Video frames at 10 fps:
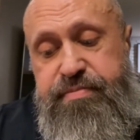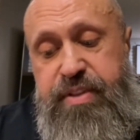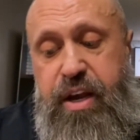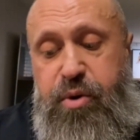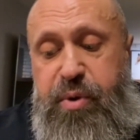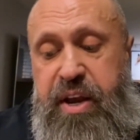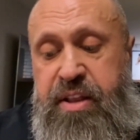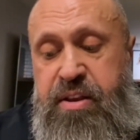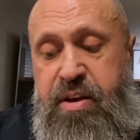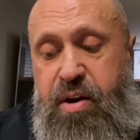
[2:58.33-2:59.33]
the
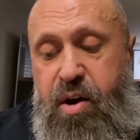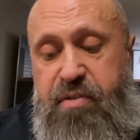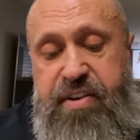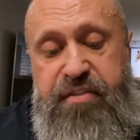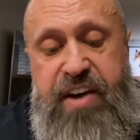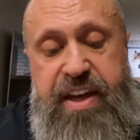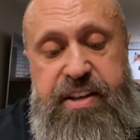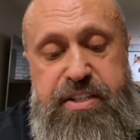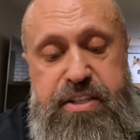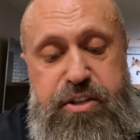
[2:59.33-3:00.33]
queen of
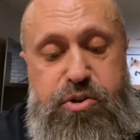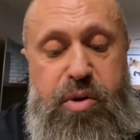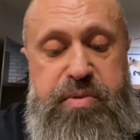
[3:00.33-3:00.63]
Havana Syndrome